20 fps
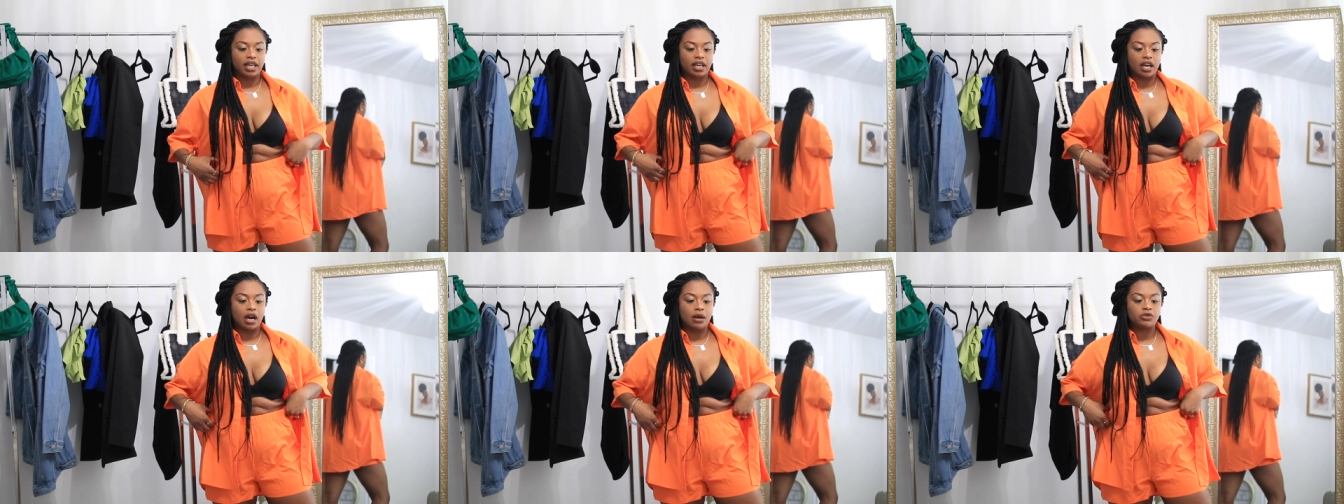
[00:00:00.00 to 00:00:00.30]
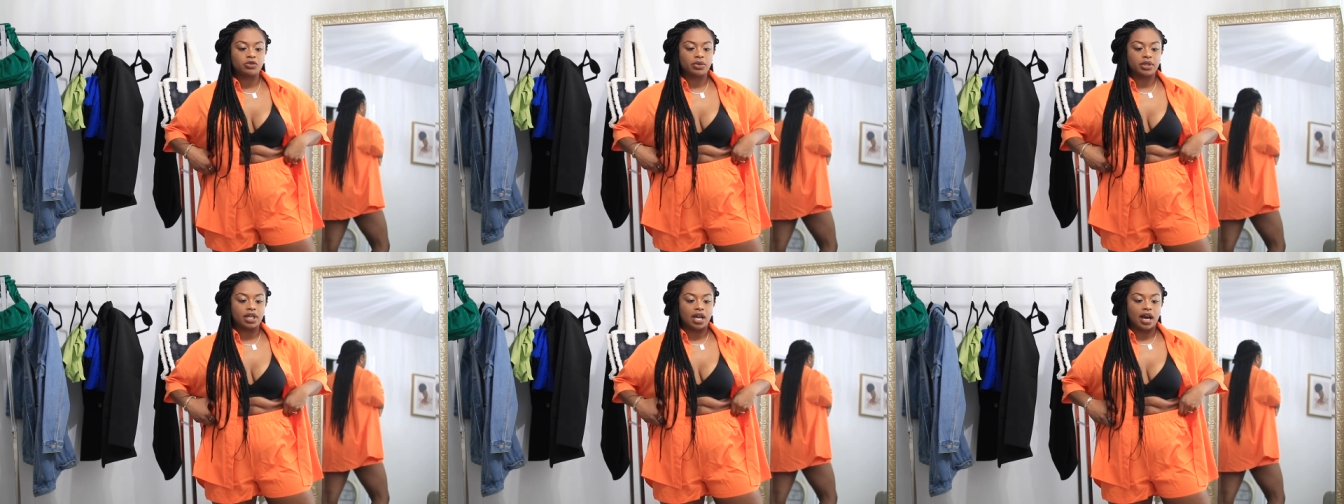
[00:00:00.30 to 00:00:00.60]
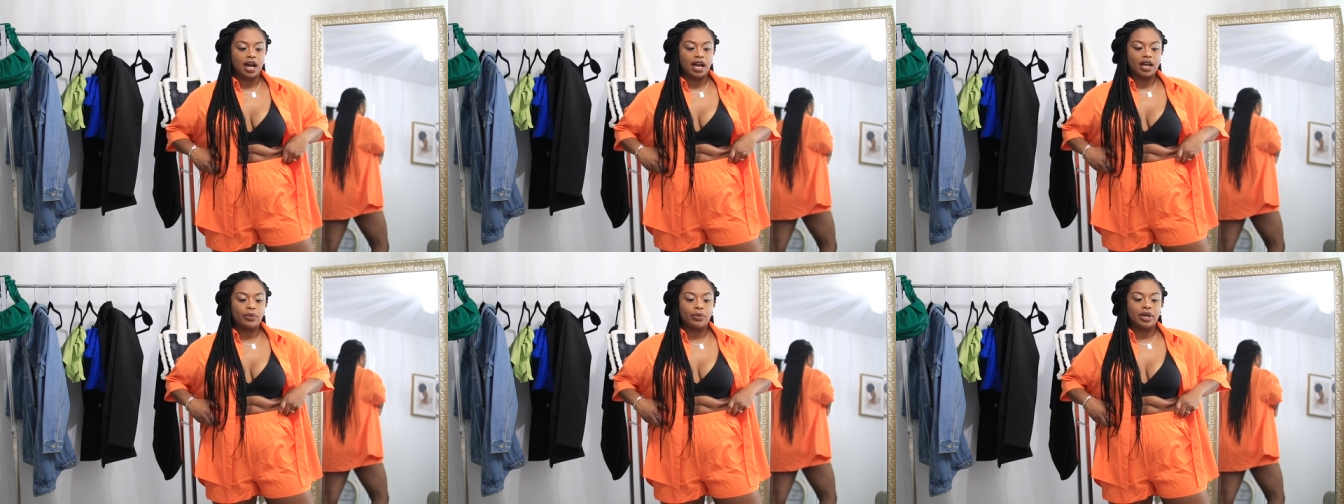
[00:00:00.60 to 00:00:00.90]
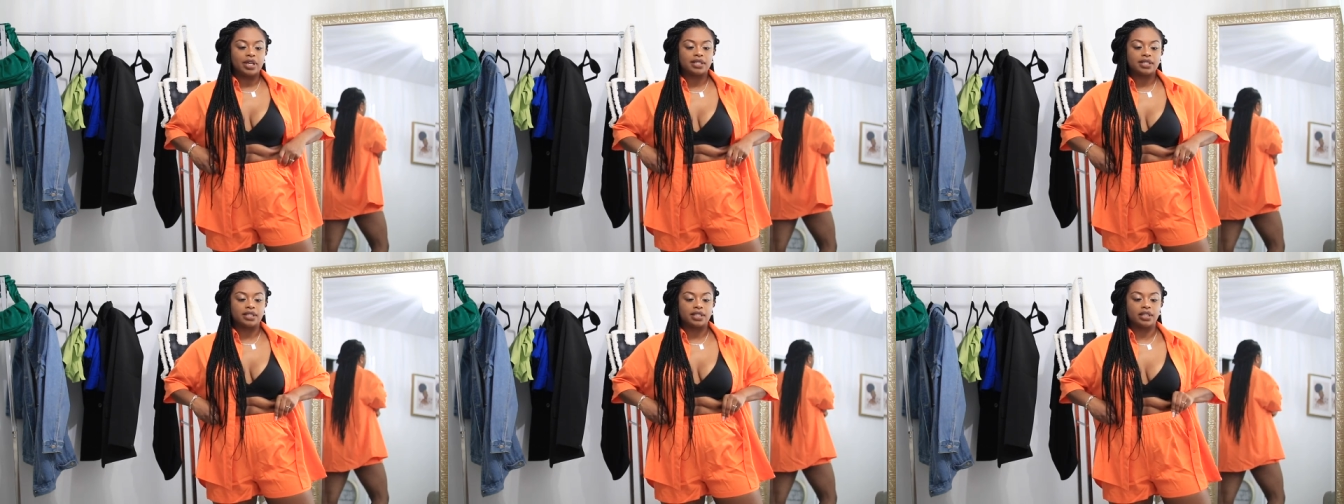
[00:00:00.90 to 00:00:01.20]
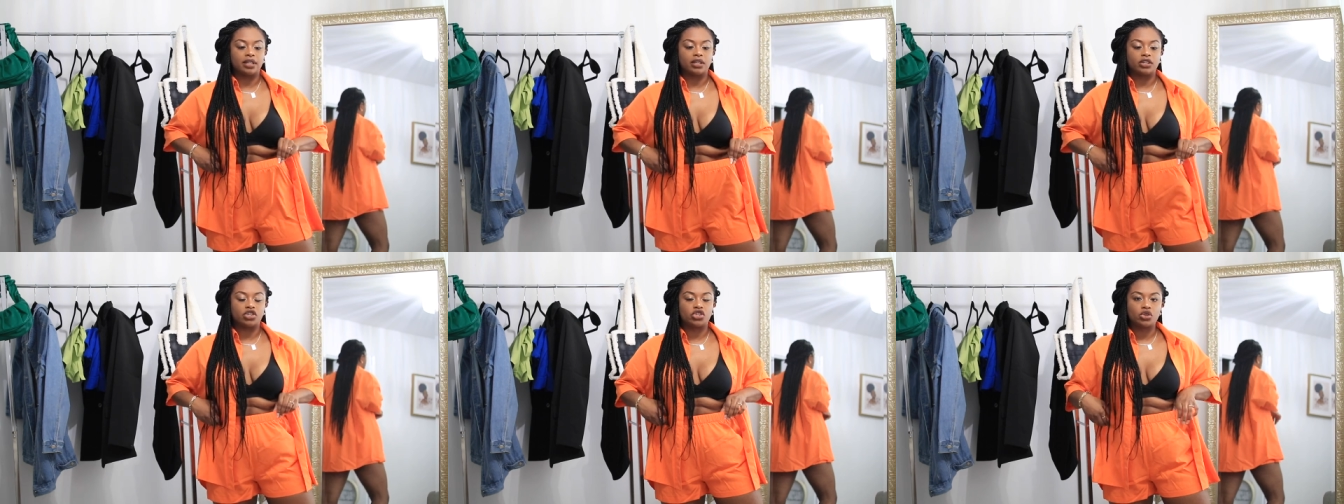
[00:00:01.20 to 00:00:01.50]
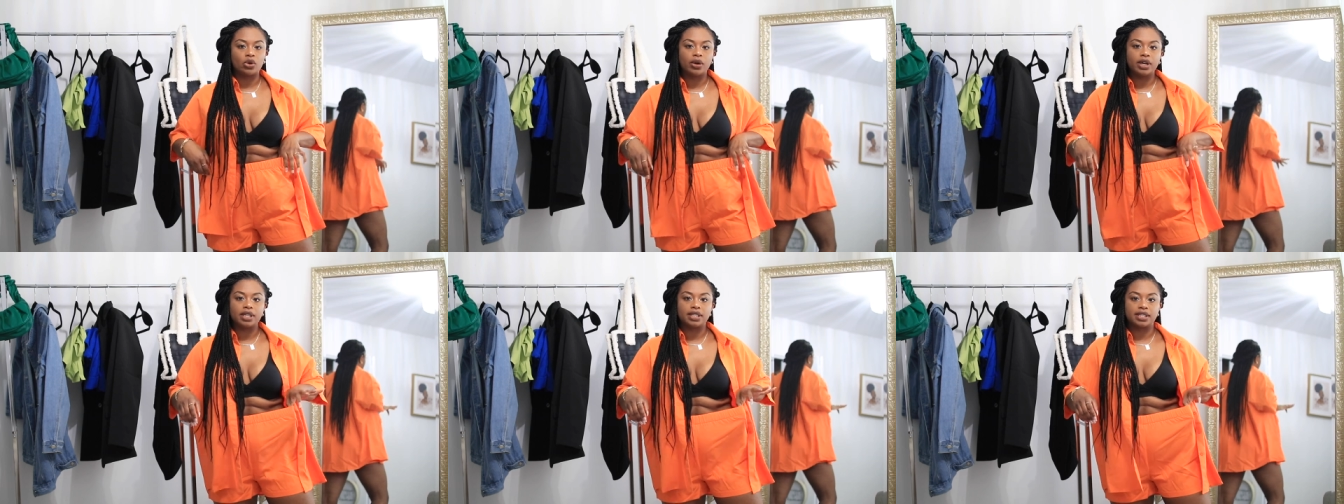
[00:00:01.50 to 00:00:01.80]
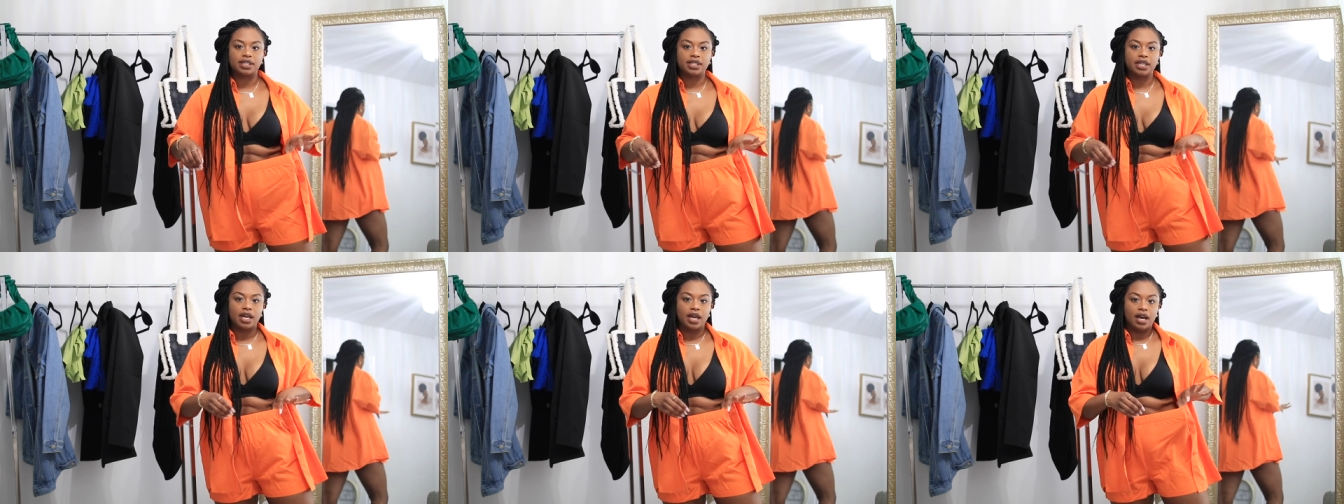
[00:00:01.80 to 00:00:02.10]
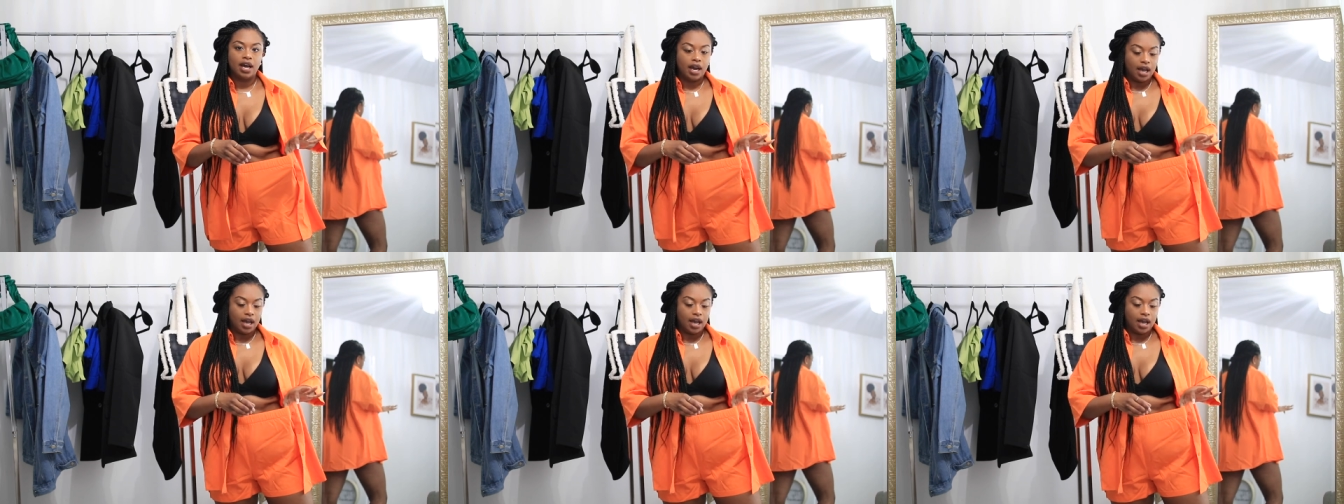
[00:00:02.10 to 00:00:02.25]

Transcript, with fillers: It comes with high-waisted shorts